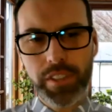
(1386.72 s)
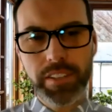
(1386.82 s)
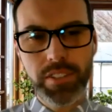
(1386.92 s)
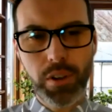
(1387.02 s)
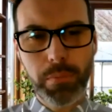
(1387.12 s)

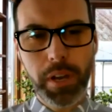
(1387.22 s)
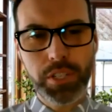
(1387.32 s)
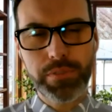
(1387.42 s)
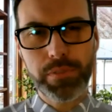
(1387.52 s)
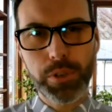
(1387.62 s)
thanks so
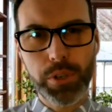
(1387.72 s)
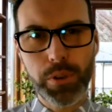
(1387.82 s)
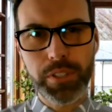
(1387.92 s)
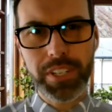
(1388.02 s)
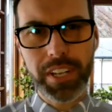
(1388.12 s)
much for
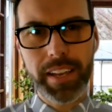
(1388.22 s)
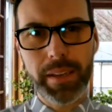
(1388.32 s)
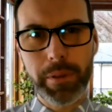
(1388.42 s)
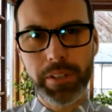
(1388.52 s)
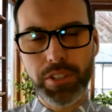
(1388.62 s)
your
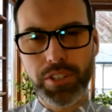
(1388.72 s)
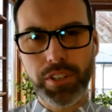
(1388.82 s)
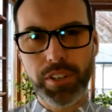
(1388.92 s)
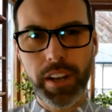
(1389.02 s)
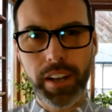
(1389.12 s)
time and just
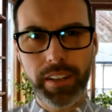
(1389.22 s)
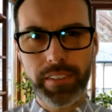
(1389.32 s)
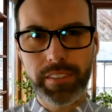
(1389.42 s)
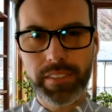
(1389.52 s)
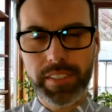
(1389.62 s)

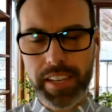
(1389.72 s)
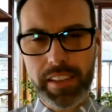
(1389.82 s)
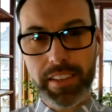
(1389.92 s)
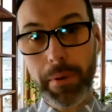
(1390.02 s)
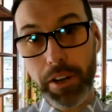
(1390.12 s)
your taking
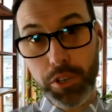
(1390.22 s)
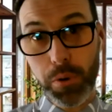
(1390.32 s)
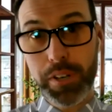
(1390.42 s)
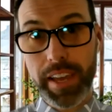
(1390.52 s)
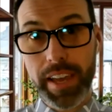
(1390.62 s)
time out of
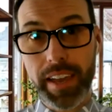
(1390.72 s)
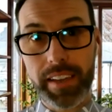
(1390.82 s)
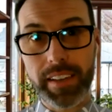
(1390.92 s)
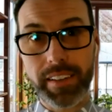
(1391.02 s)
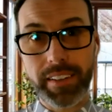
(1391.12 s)
your
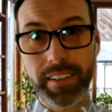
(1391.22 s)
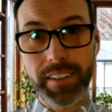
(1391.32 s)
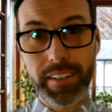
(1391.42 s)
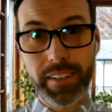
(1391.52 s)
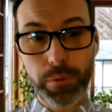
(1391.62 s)
day
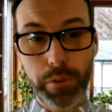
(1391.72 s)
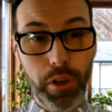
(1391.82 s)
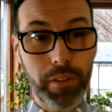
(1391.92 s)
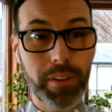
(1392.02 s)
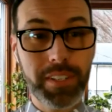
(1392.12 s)
with
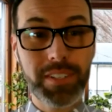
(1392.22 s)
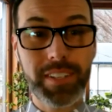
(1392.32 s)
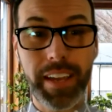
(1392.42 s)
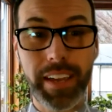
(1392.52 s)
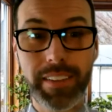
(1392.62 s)
all of us
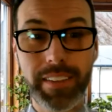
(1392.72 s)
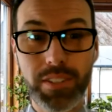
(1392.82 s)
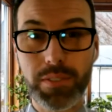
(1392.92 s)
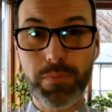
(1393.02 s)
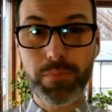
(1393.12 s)
today. This
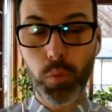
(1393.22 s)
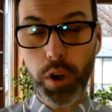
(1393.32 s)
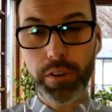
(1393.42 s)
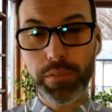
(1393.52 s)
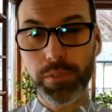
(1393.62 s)
is
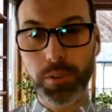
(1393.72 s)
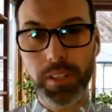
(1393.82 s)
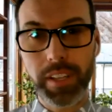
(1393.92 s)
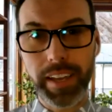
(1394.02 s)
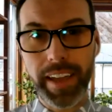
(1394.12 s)

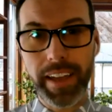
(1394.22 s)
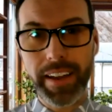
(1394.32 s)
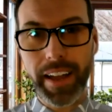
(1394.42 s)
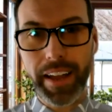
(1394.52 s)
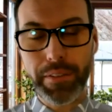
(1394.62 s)
wonderful.
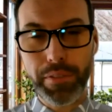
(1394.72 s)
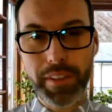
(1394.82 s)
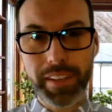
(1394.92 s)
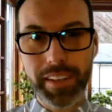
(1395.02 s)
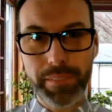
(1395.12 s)
And I
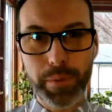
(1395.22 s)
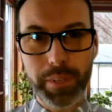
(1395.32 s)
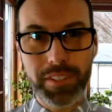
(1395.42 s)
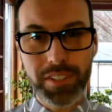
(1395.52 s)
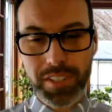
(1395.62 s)
think I've
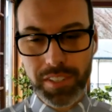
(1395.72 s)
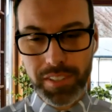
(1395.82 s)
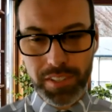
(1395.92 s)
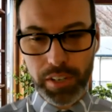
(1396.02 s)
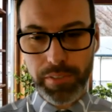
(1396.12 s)
been,
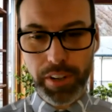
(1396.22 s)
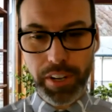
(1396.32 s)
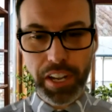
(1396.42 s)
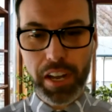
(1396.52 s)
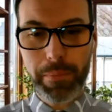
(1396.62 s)
so even a
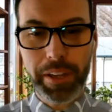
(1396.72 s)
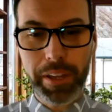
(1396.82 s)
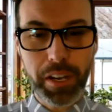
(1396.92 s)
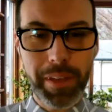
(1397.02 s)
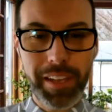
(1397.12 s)
comment
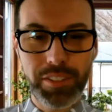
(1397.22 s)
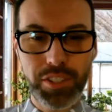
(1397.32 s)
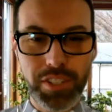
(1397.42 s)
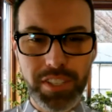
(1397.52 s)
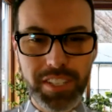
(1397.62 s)
come in,
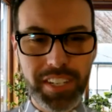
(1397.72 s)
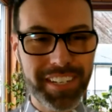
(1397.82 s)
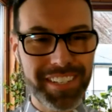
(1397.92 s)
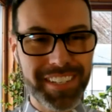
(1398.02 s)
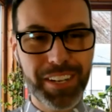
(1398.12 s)
just this
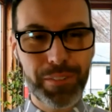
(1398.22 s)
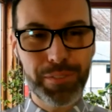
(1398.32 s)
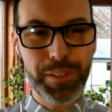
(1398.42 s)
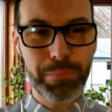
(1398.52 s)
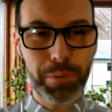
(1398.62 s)
idea
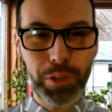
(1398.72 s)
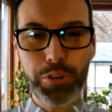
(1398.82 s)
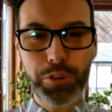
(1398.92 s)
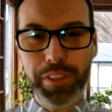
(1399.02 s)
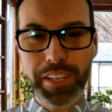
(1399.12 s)
of
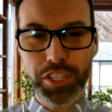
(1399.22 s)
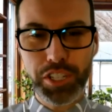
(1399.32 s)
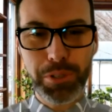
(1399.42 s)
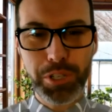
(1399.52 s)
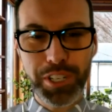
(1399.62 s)
plundering the
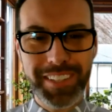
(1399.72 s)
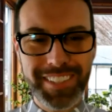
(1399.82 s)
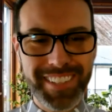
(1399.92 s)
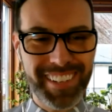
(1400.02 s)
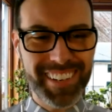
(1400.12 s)

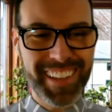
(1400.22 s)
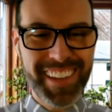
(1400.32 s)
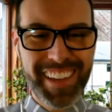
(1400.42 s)
Egyptians and,